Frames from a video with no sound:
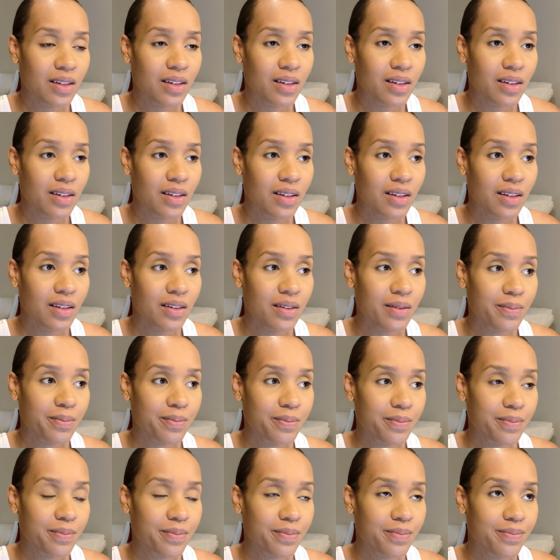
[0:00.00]

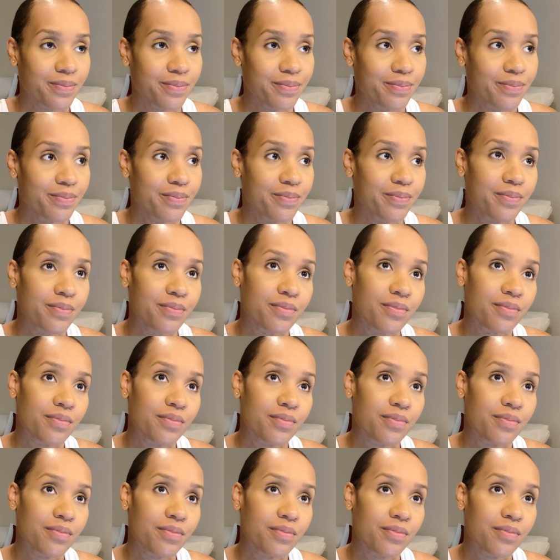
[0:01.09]
Nobody speaks.